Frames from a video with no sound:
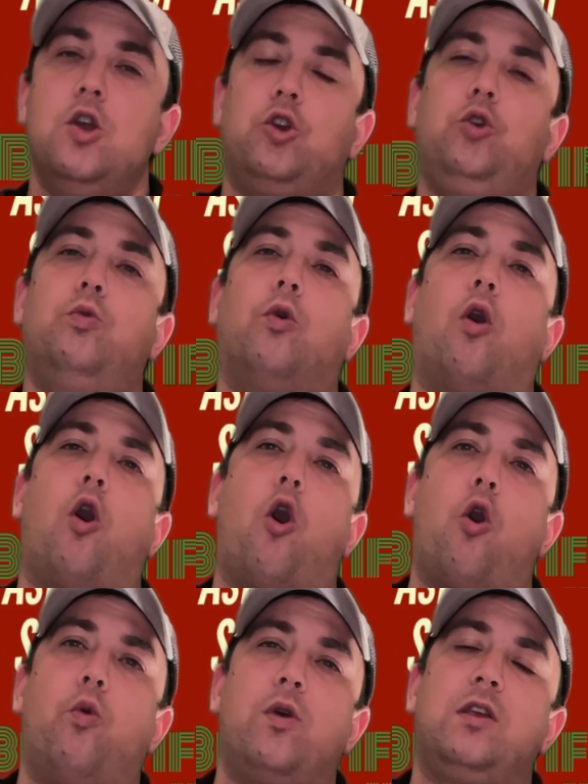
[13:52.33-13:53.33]
you will
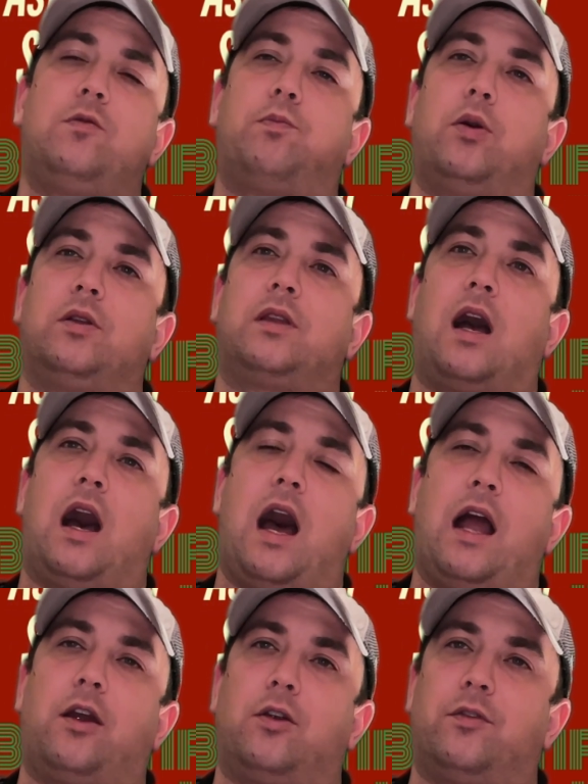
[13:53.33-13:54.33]
always put the
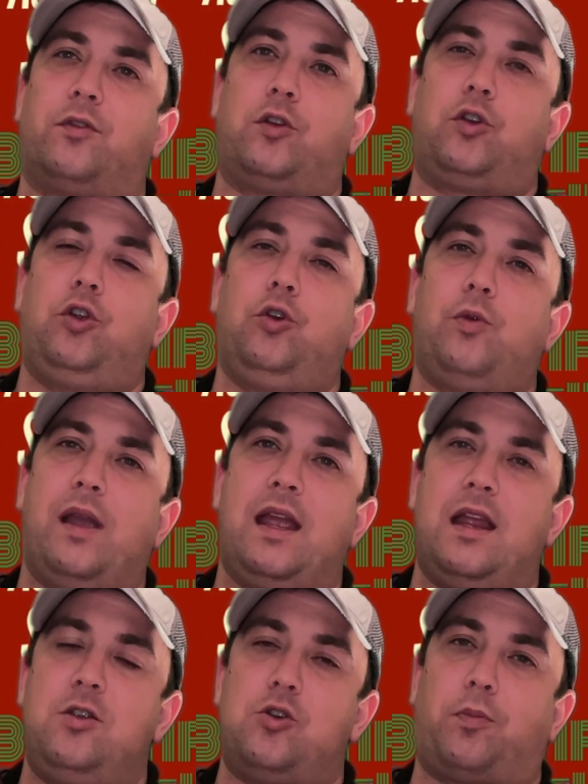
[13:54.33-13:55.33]
higher of the 2
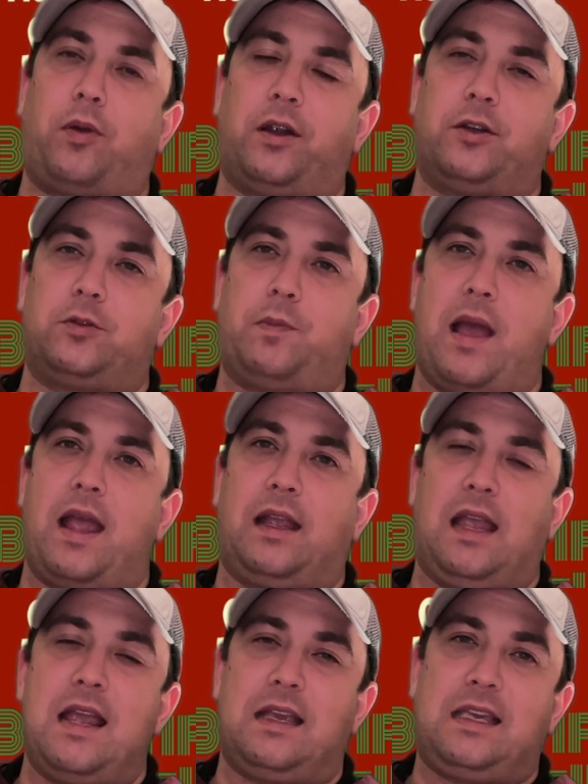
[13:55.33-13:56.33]
in your player's bank
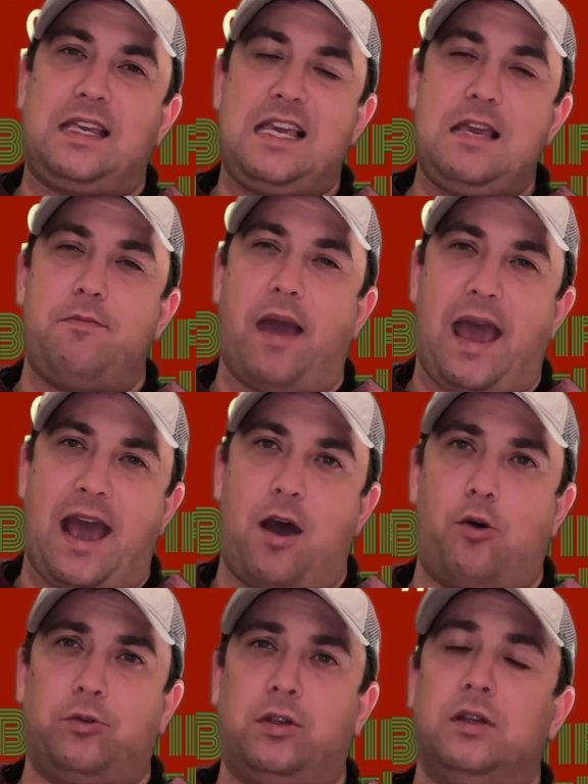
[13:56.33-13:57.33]
and keep out